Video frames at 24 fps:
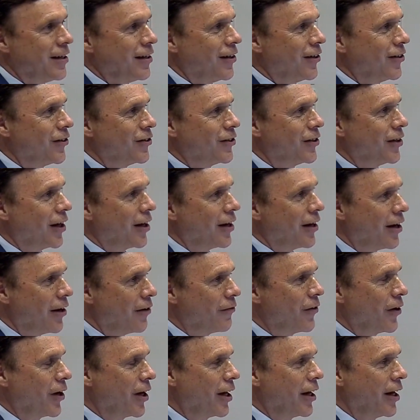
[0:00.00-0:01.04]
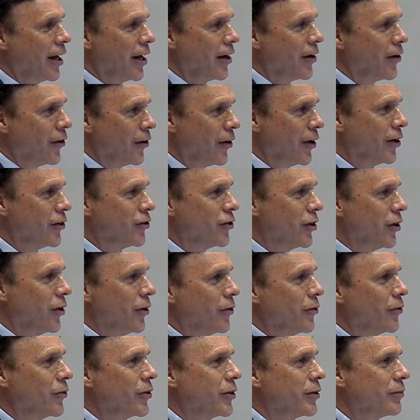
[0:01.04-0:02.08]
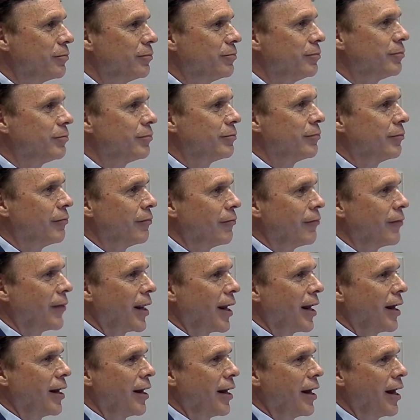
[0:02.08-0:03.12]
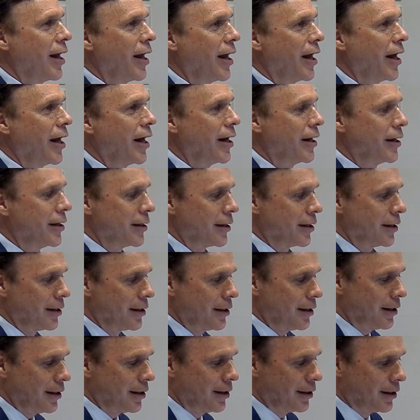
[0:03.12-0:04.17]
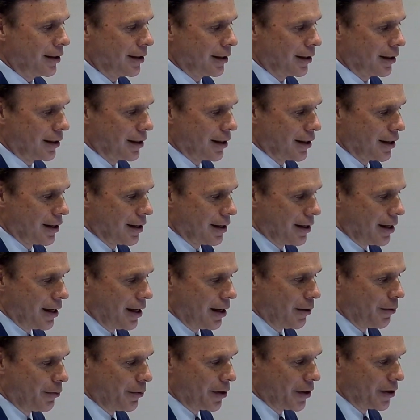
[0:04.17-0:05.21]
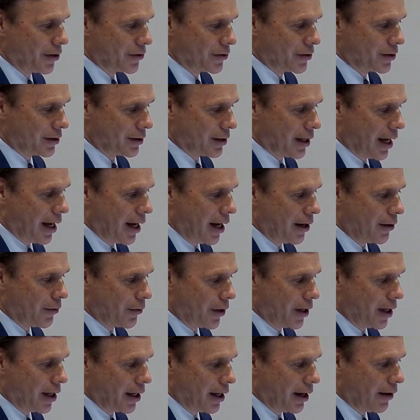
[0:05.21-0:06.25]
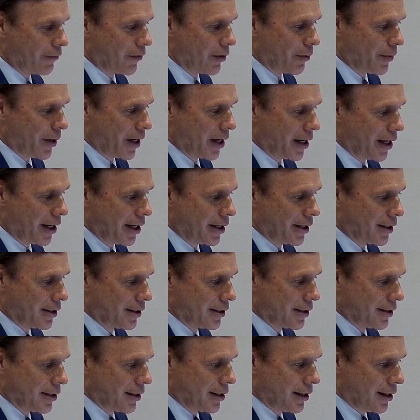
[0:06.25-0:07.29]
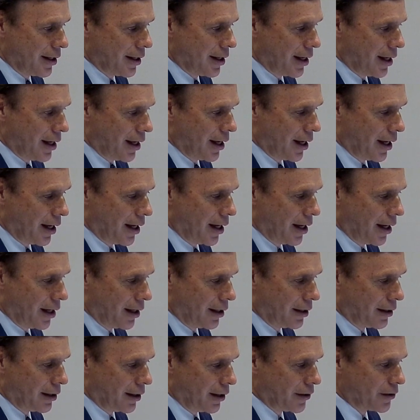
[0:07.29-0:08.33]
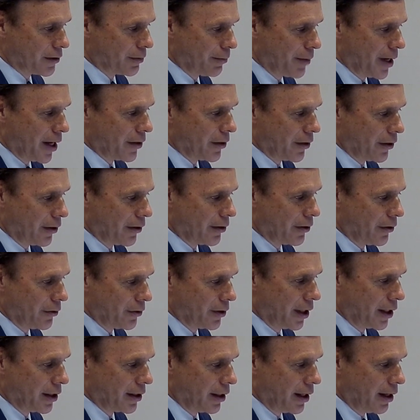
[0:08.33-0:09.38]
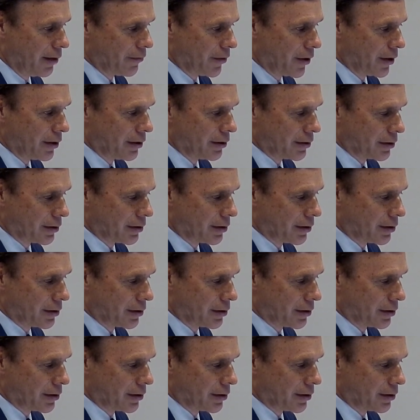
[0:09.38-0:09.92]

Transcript: Significant anger issues. And he was angry at everybody, and his mother, who didn't even